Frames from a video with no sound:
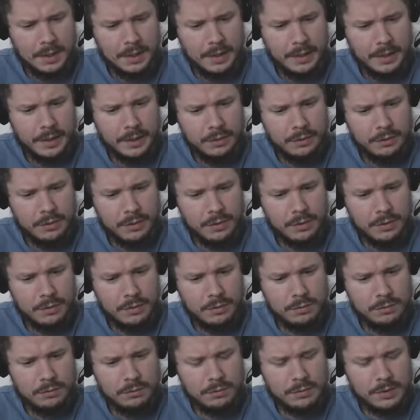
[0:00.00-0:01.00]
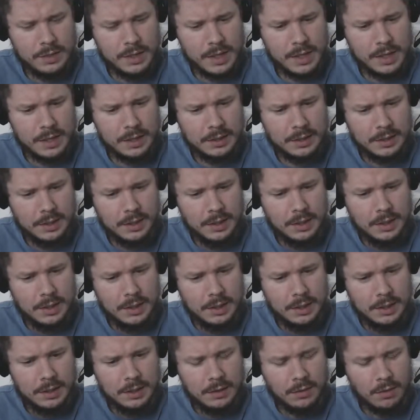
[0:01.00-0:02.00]
And know that
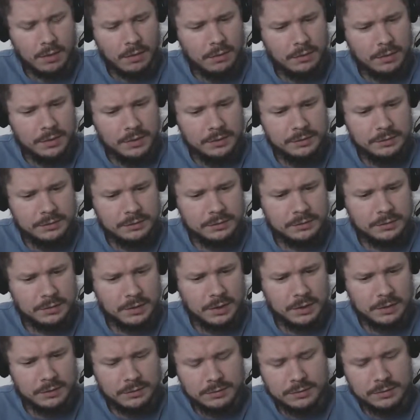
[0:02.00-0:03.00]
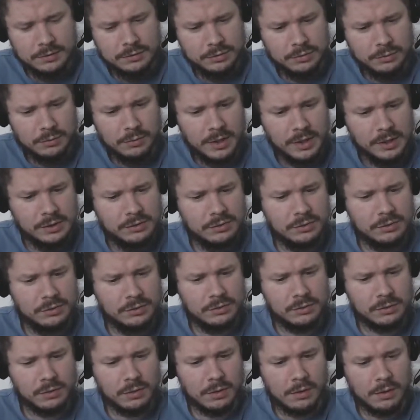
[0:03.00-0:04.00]
all these
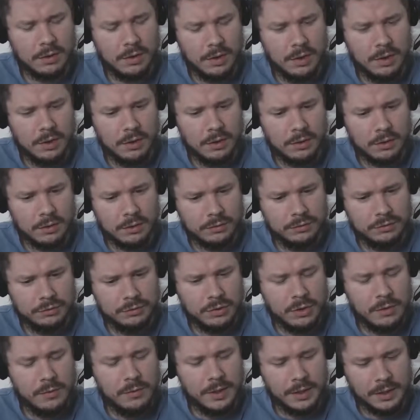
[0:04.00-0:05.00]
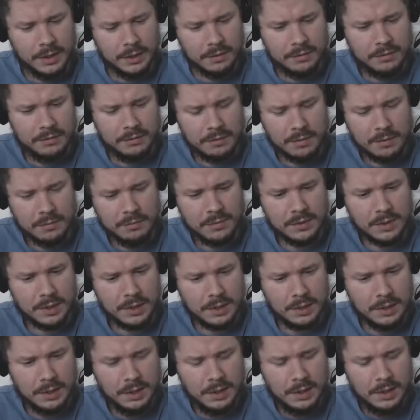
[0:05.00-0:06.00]
situations are showing us
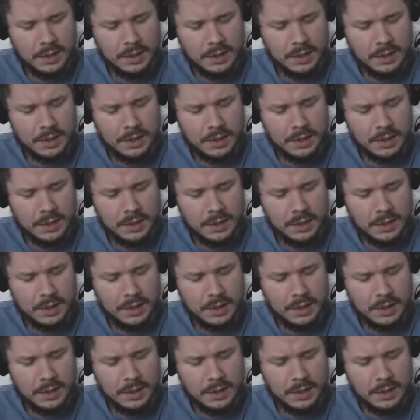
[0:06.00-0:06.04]
something.